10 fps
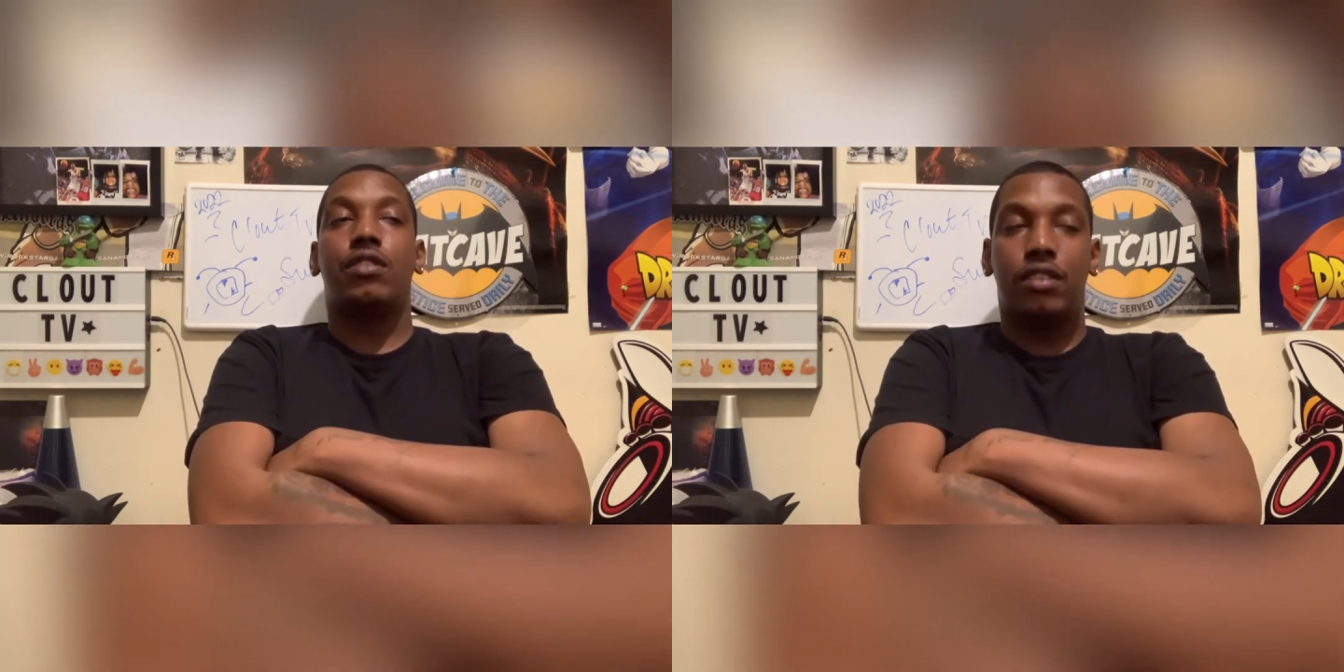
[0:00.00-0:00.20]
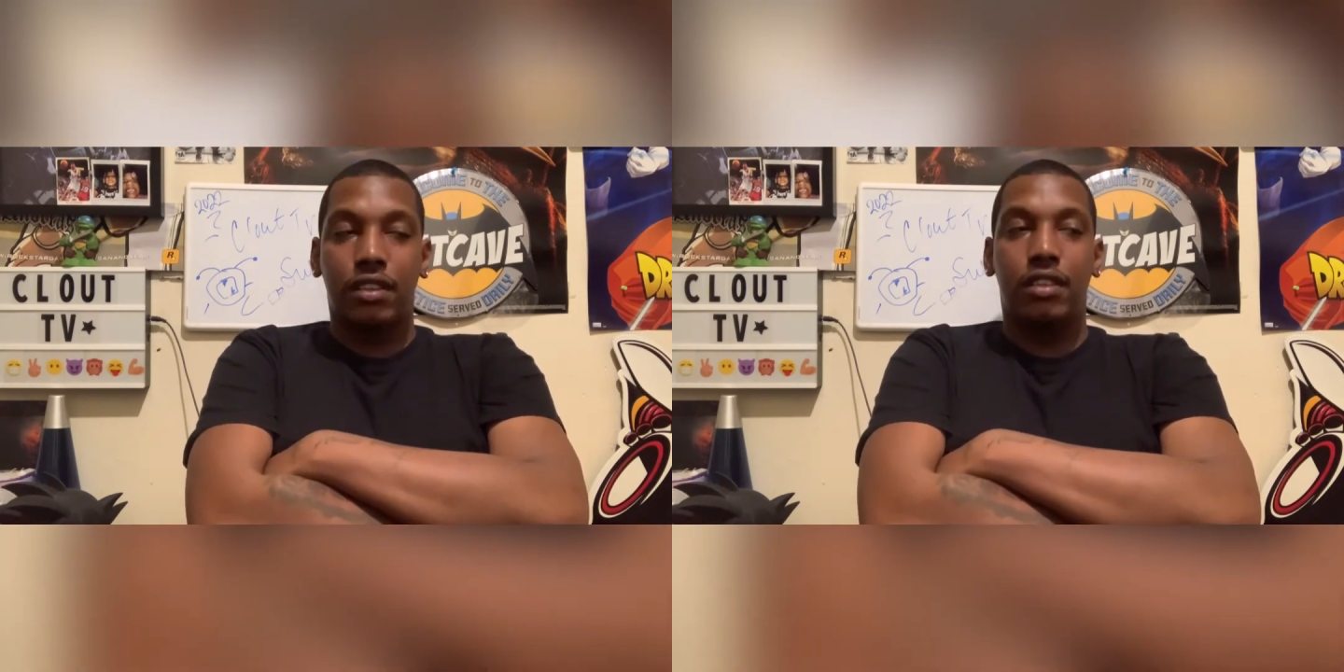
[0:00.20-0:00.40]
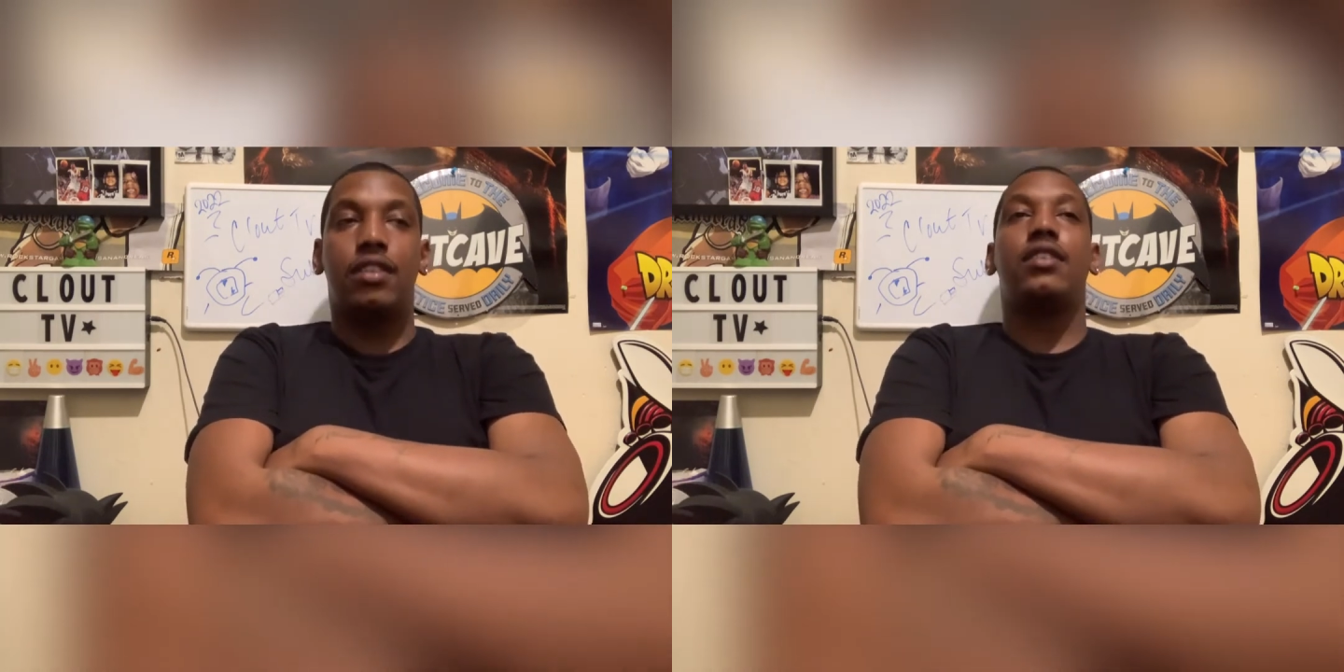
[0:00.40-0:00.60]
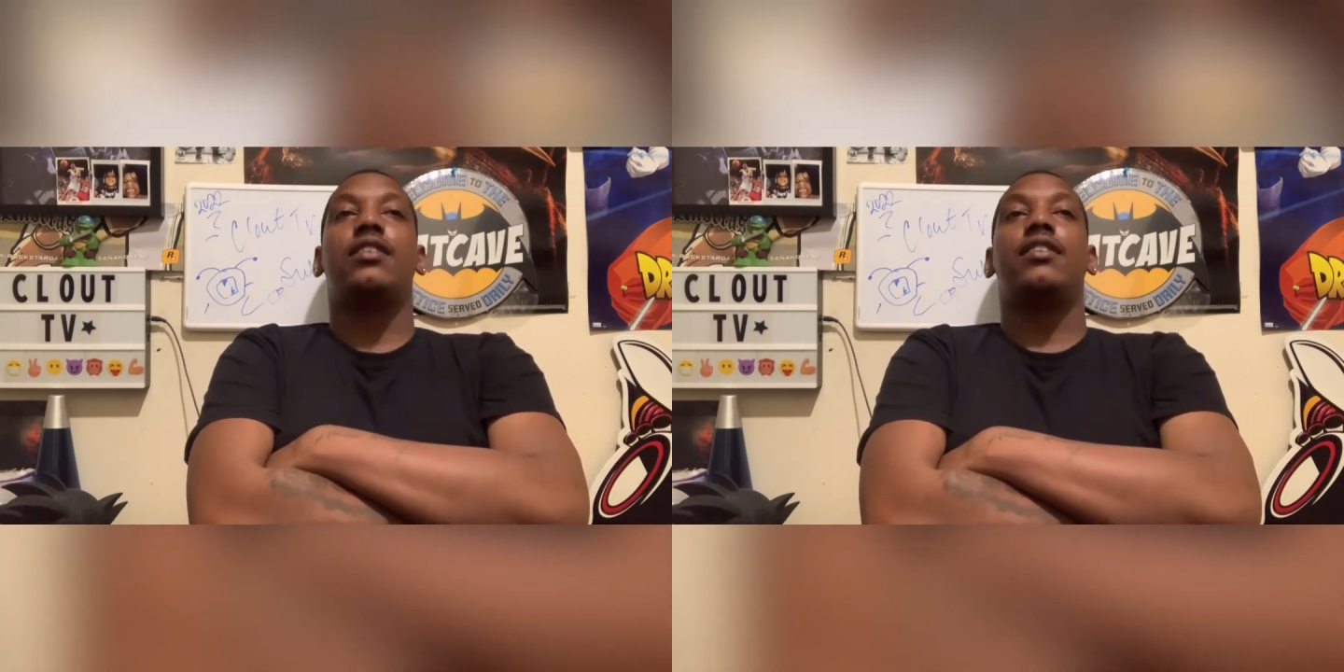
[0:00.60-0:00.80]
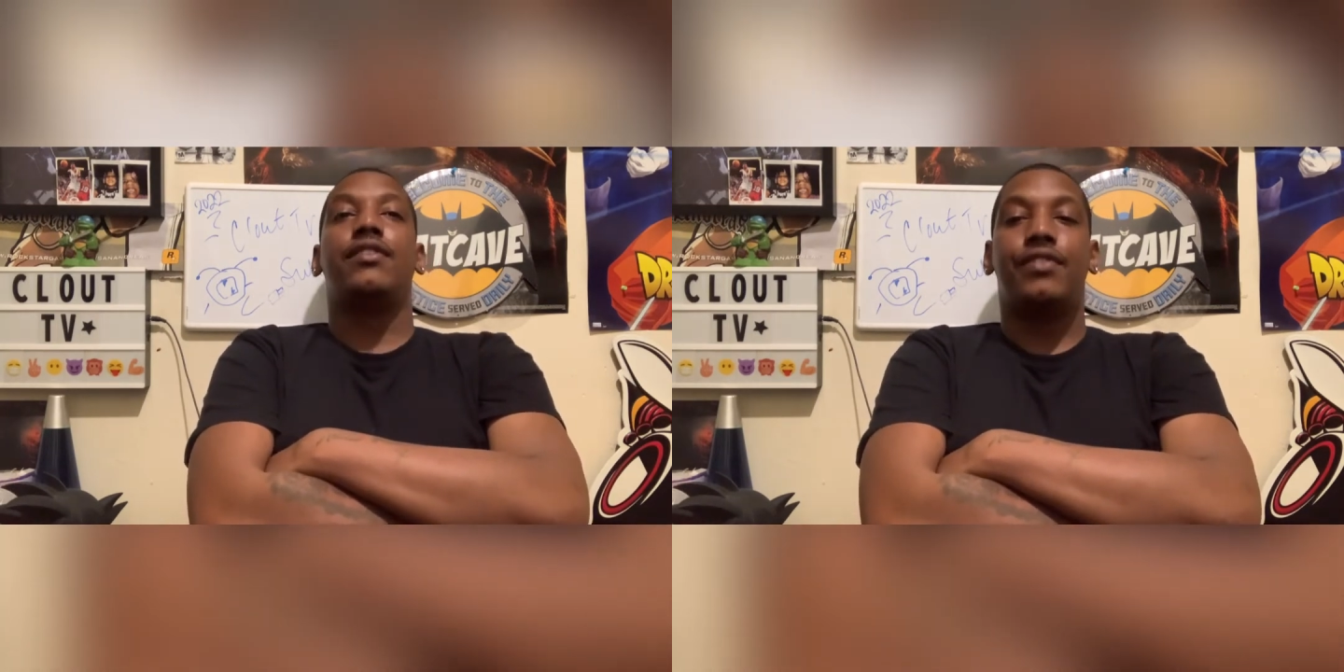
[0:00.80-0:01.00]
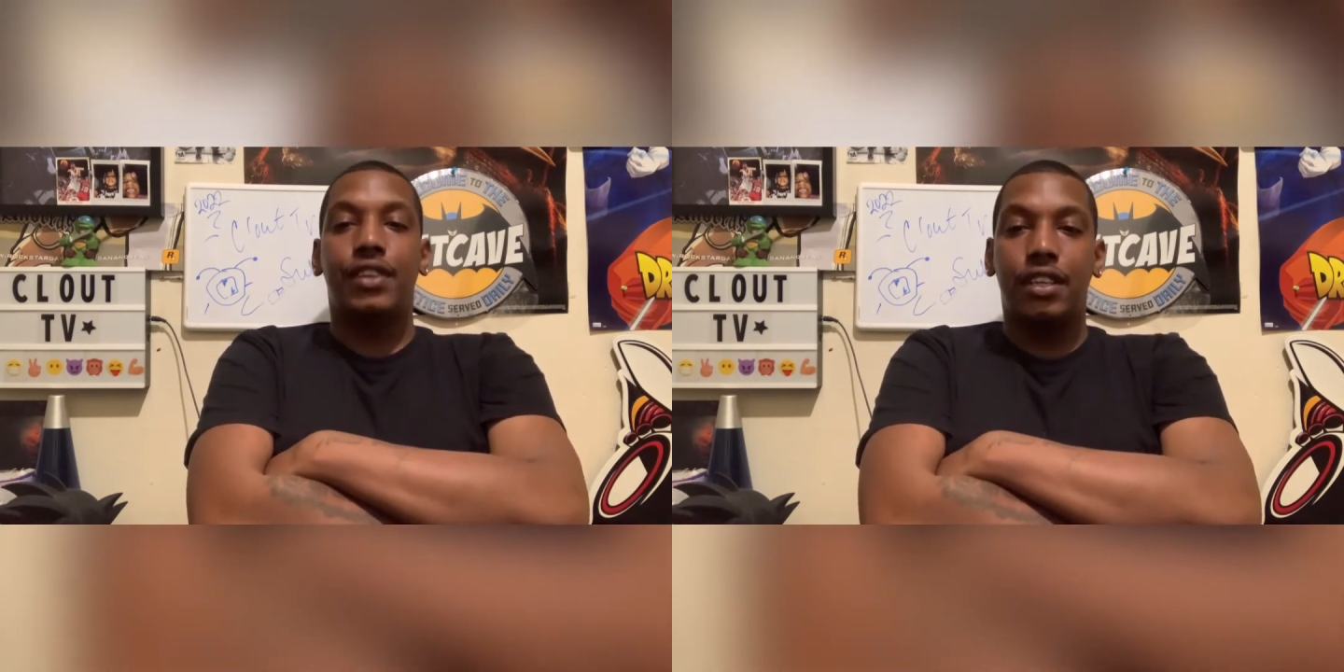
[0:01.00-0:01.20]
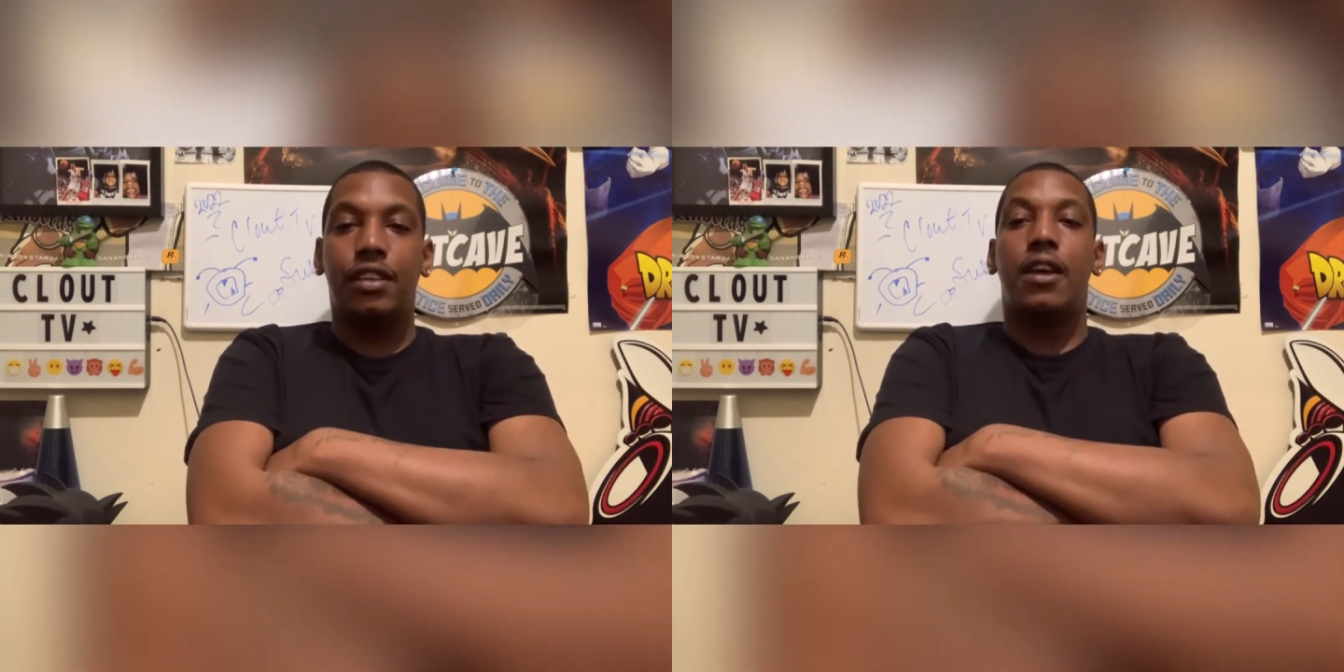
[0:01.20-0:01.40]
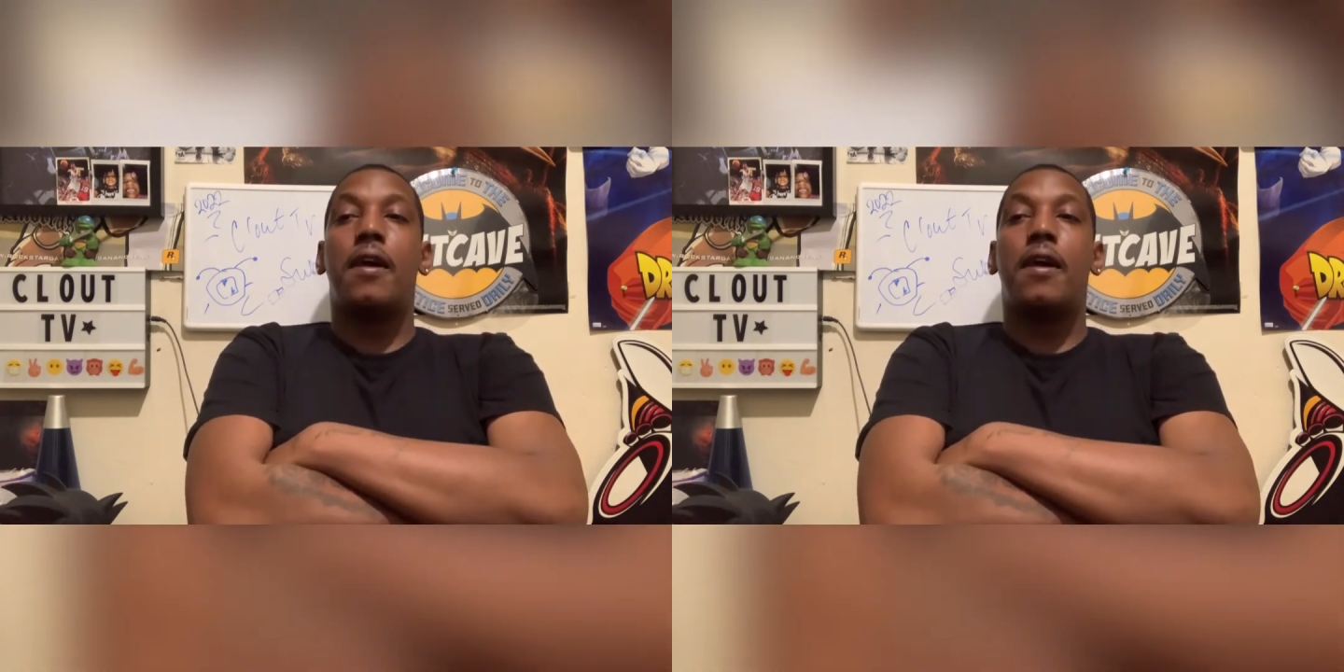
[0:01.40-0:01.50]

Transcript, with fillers: TV.